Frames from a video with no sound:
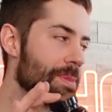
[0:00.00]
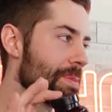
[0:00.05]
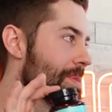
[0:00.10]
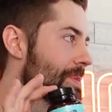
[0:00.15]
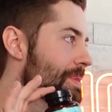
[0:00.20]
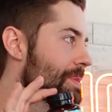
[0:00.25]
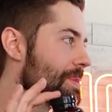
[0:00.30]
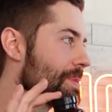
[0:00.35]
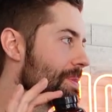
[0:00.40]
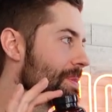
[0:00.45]

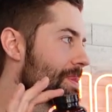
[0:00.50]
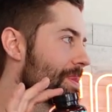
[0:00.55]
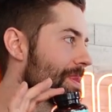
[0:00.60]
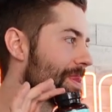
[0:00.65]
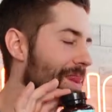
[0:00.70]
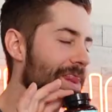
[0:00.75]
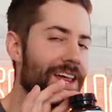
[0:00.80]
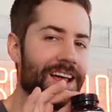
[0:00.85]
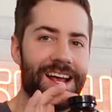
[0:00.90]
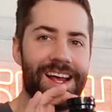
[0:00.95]

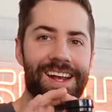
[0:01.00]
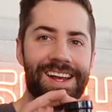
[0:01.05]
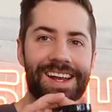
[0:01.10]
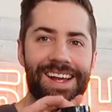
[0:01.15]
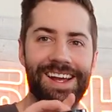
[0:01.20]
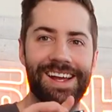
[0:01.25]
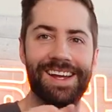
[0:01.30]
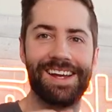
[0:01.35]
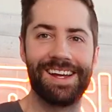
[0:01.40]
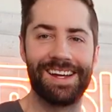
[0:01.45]

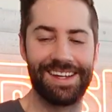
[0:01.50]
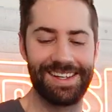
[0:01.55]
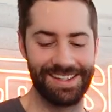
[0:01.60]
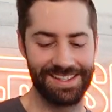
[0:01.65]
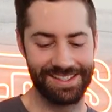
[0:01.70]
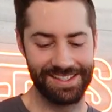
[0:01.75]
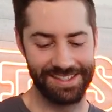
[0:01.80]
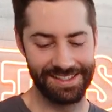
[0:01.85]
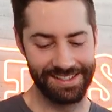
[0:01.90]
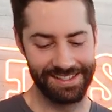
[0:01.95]

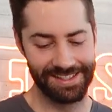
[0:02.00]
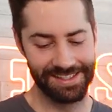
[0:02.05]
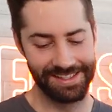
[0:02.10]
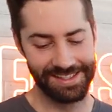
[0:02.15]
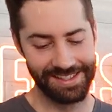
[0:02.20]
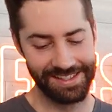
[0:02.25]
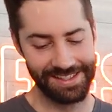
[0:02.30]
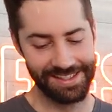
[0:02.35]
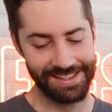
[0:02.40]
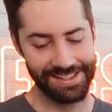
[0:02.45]

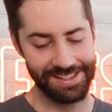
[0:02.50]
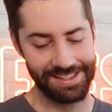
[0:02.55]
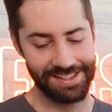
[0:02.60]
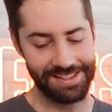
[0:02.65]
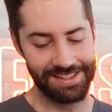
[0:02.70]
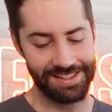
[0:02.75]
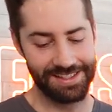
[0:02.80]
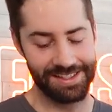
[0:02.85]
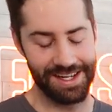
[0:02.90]
(silent)